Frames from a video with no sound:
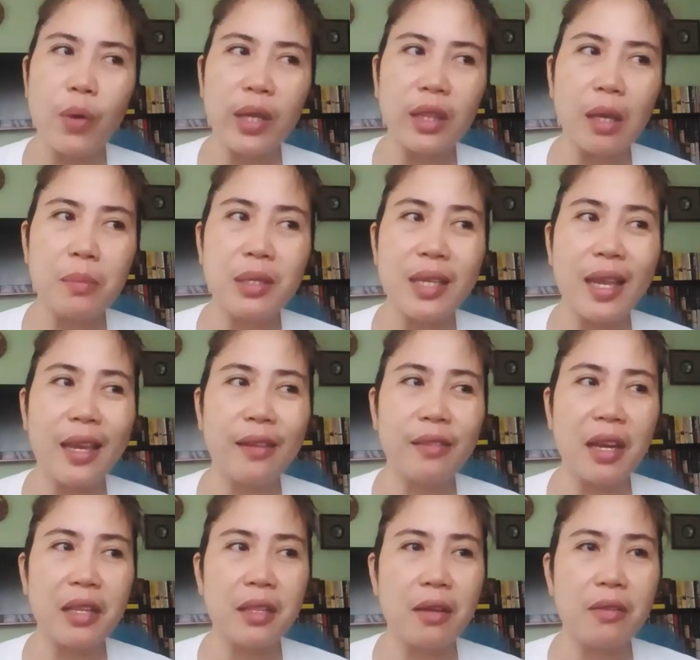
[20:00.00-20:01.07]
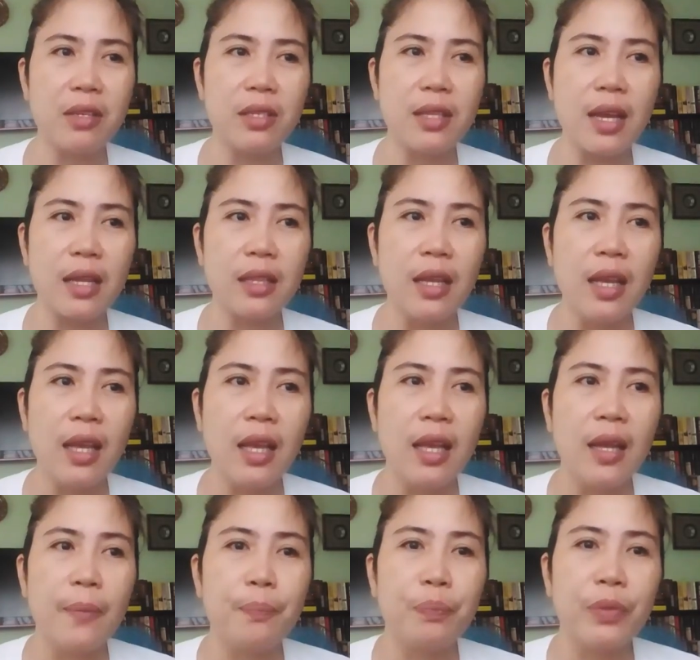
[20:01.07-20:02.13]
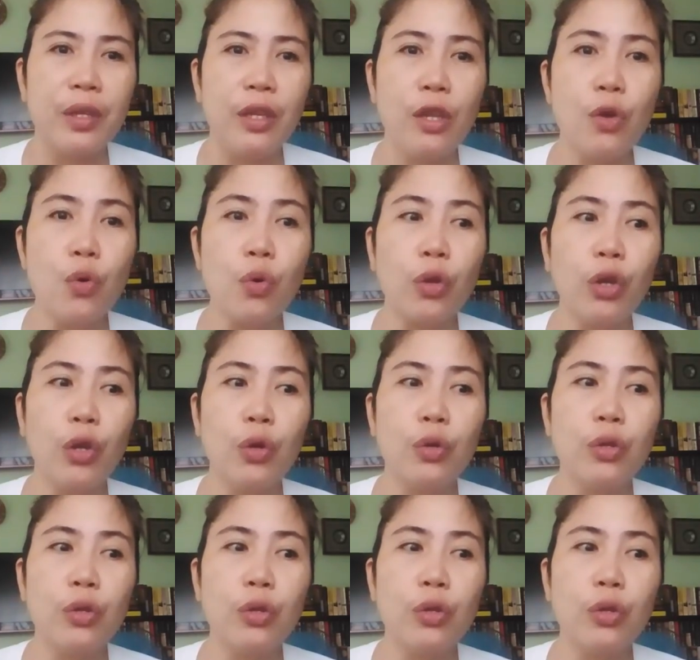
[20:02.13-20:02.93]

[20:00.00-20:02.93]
what I'm saying right now is that yung